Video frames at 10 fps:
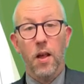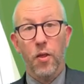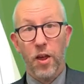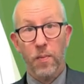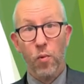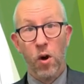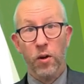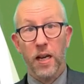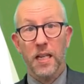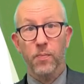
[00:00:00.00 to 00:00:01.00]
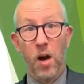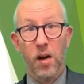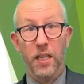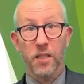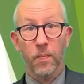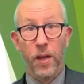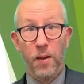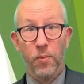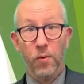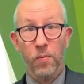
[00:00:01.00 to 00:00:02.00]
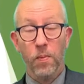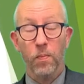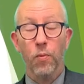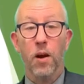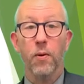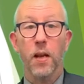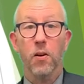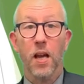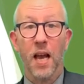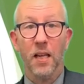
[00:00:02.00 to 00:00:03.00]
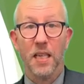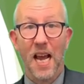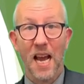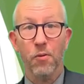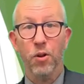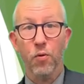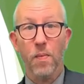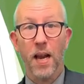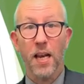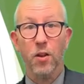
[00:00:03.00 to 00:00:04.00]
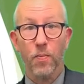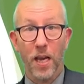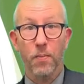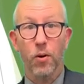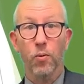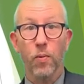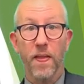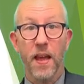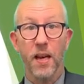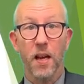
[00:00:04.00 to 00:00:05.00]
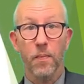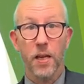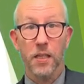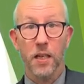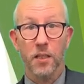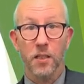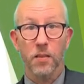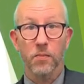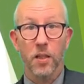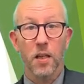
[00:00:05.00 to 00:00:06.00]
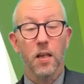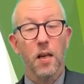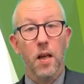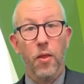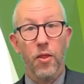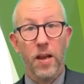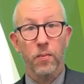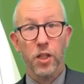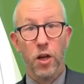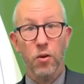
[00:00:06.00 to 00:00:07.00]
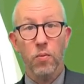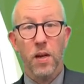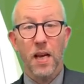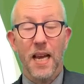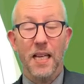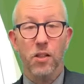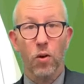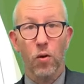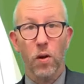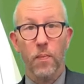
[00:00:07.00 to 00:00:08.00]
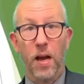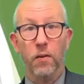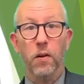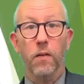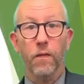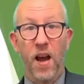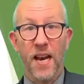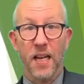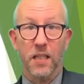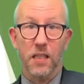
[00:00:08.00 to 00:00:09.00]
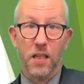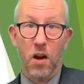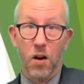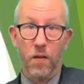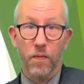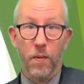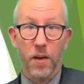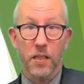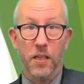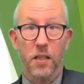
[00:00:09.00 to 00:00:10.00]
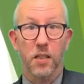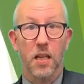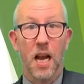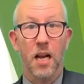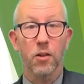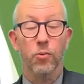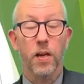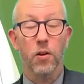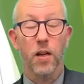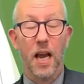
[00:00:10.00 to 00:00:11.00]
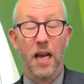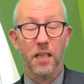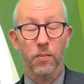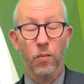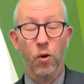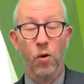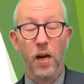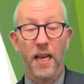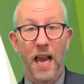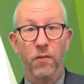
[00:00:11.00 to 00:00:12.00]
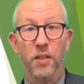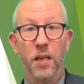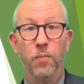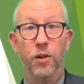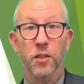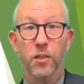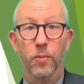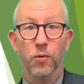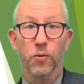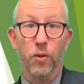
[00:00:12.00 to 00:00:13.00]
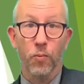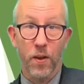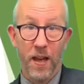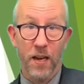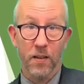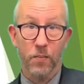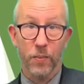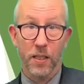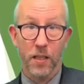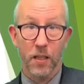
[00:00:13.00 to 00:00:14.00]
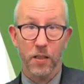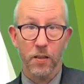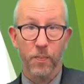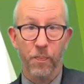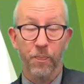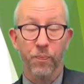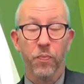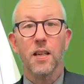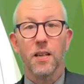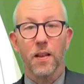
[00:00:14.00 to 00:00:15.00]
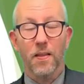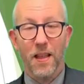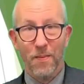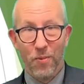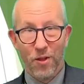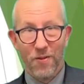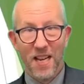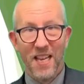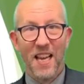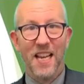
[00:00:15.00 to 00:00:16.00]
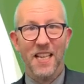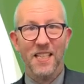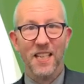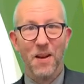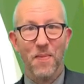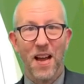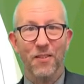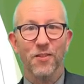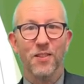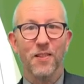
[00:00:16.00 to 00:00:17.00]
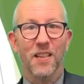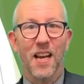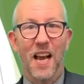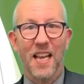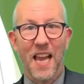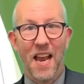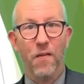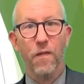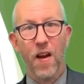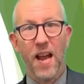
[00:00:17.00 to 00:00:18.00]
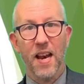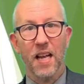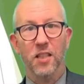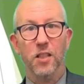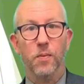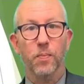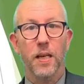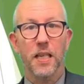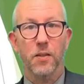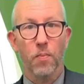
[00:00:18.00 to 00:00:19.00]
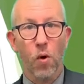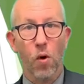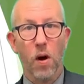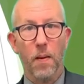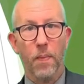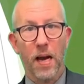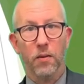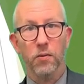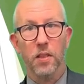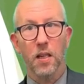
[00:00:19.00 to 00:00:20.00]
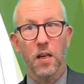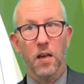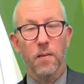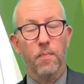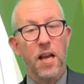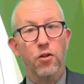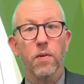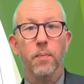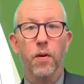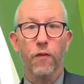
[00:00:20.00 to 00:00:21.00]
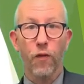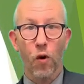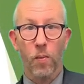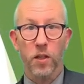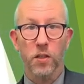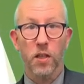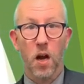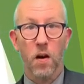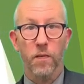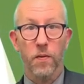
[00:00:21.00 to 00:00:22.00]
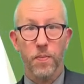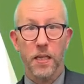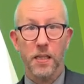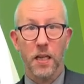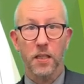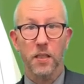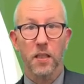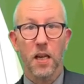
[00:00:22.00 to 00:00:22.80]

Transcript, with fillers: Theme one is markets and people, where we look at how you manage people within a business. Theme two is all about finance of a business and we look at more accounting principles within business. Theme three is about, again, finance, but it's more about measuring performance of the business.